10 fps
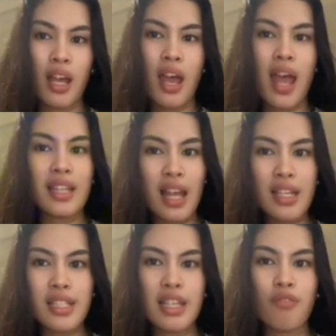And
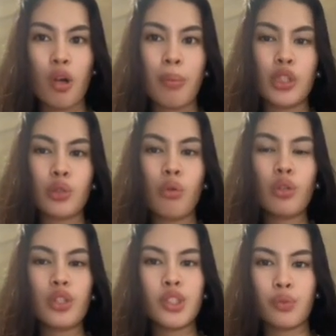lastly, for my
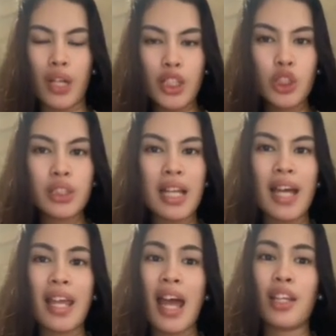shoulder stretch,
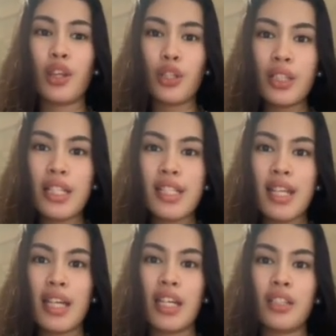I had
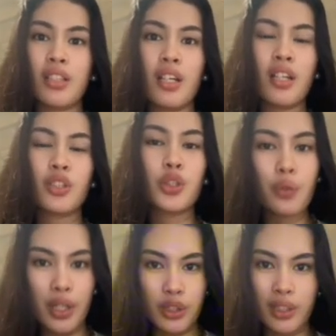30-second
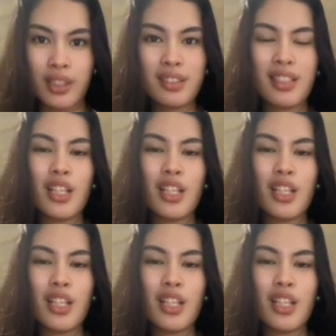duration,